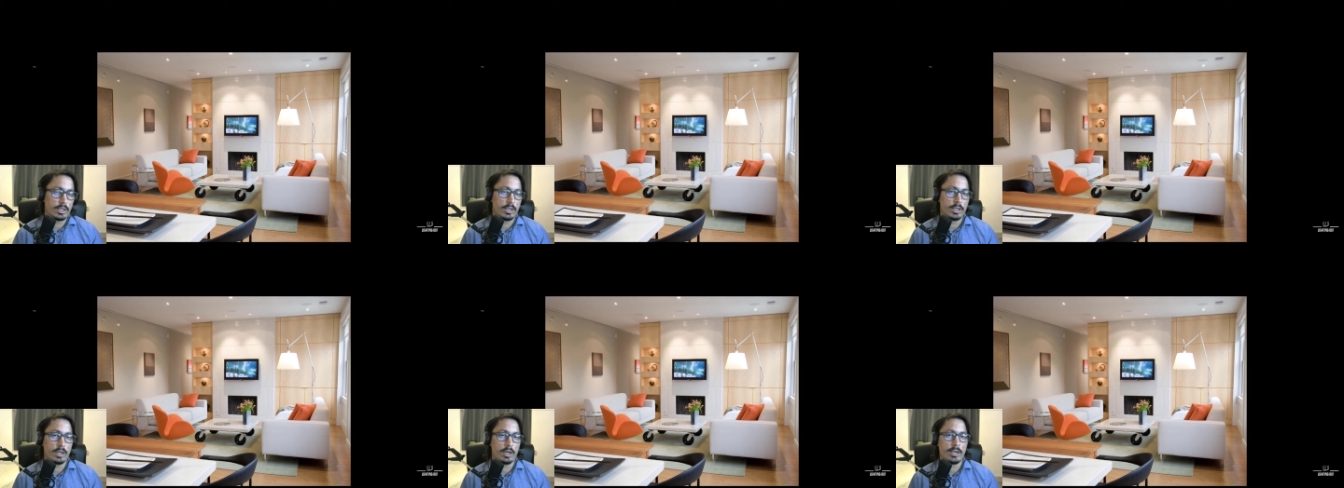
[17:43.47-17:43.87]

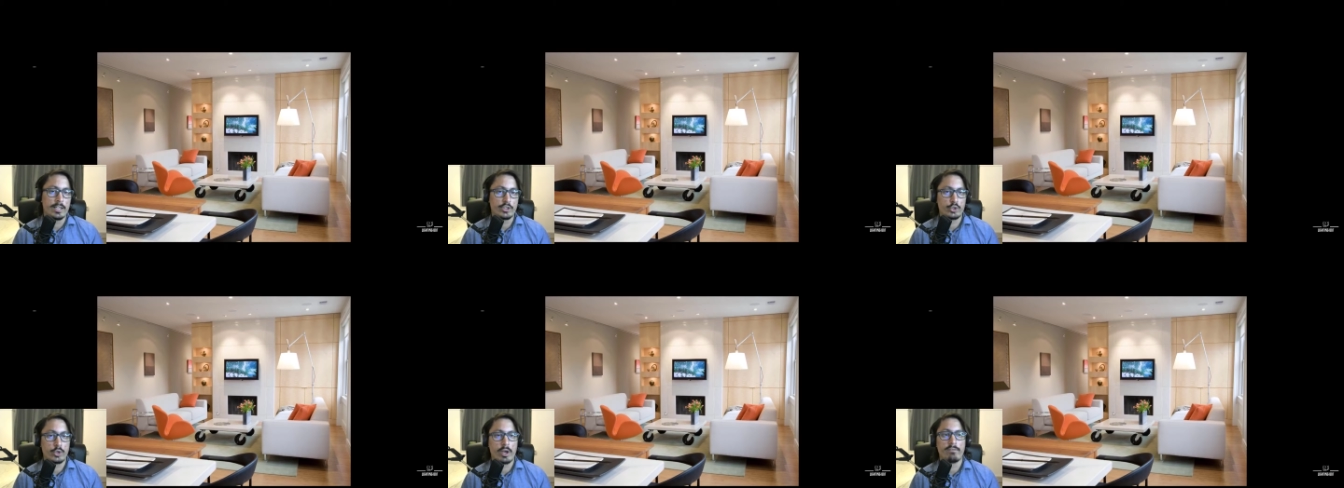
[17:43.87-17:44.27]
uh,
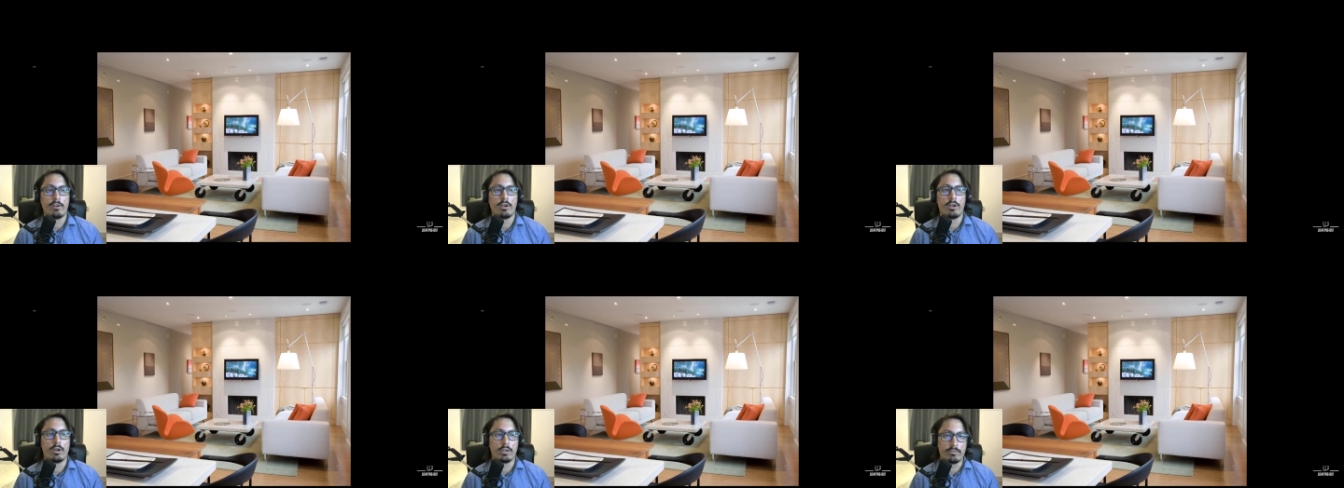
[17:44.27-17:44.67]
unless you have a
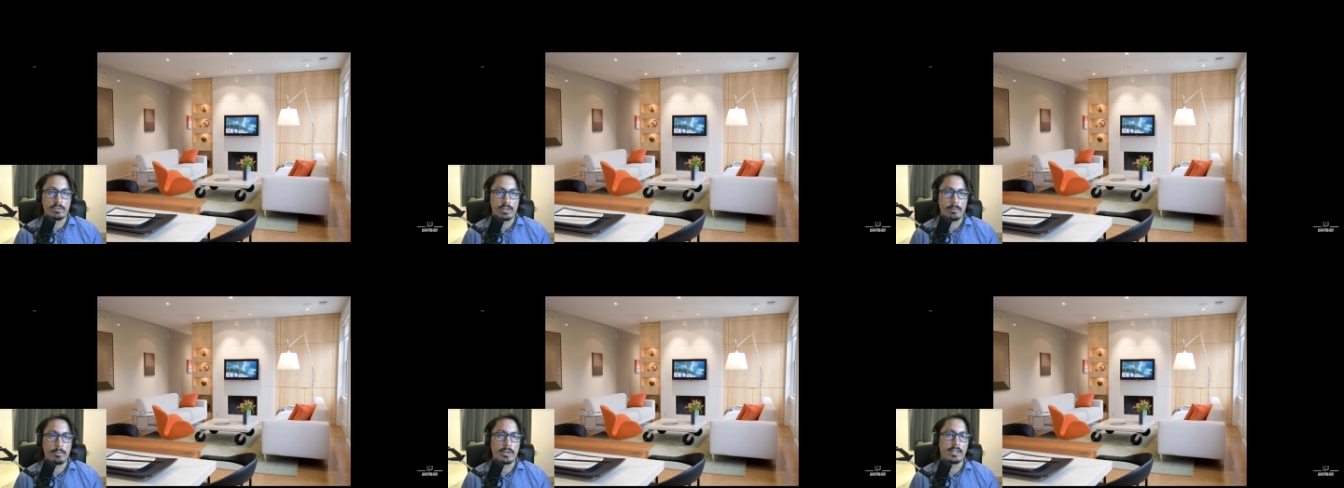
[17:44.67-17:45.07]
lot of
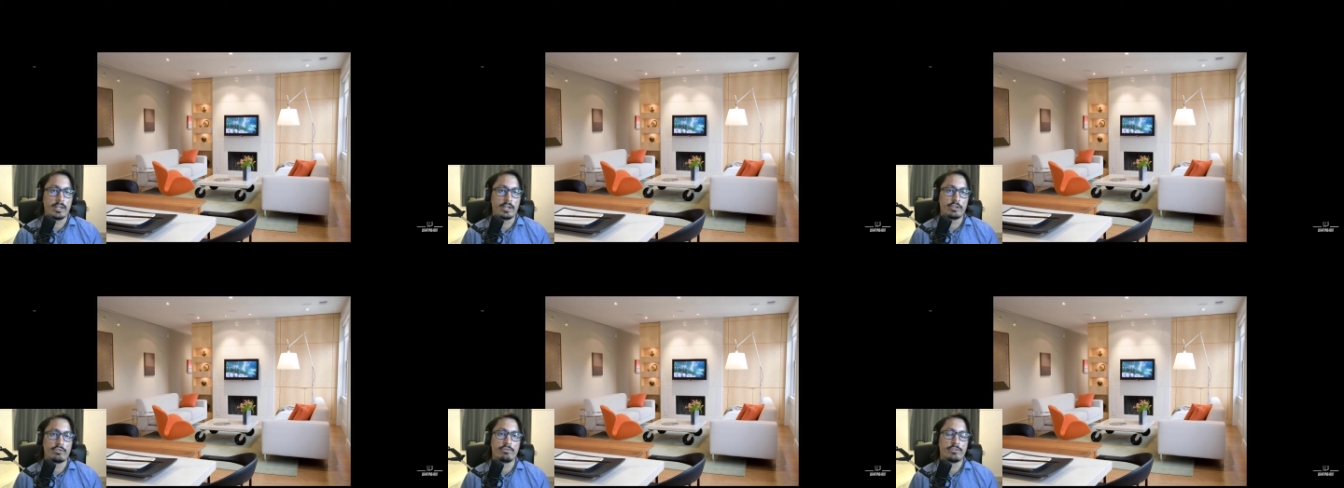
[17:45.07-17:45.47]
them and
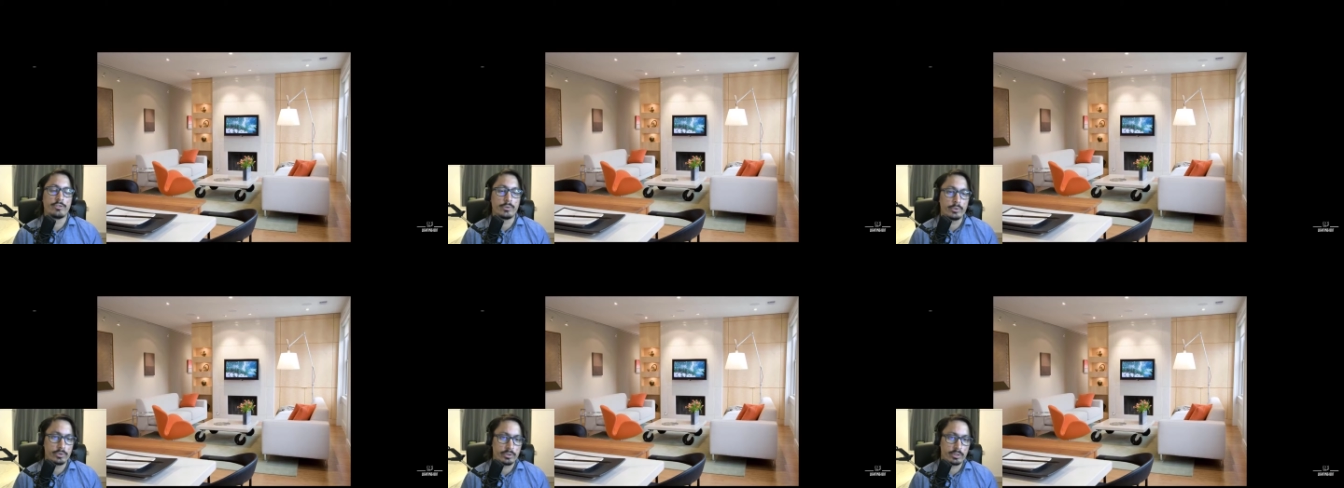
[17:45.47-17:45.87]
they're
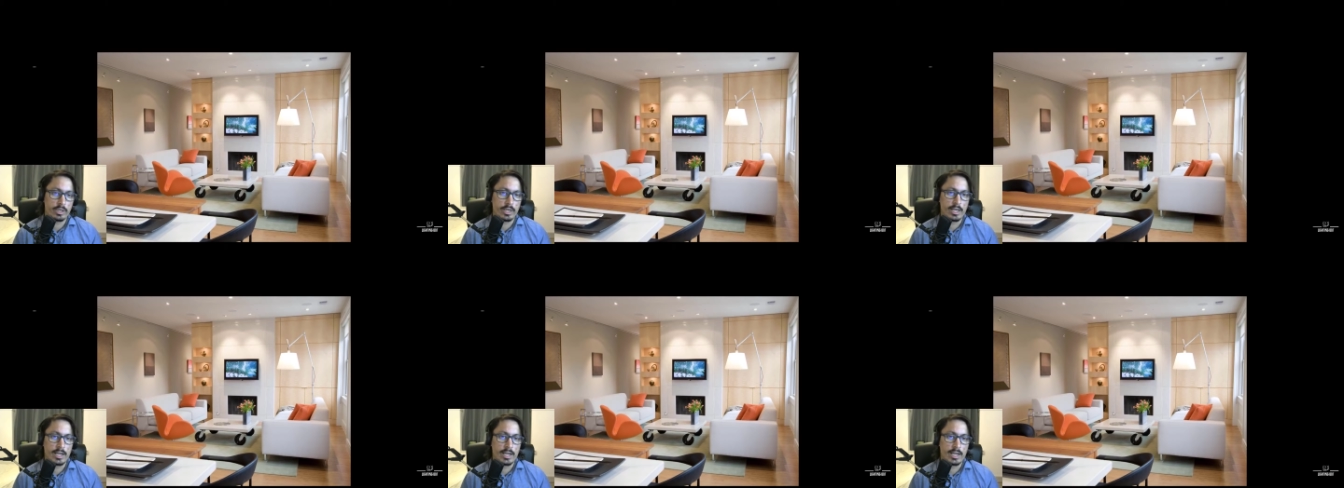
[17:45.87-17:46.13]
diffused,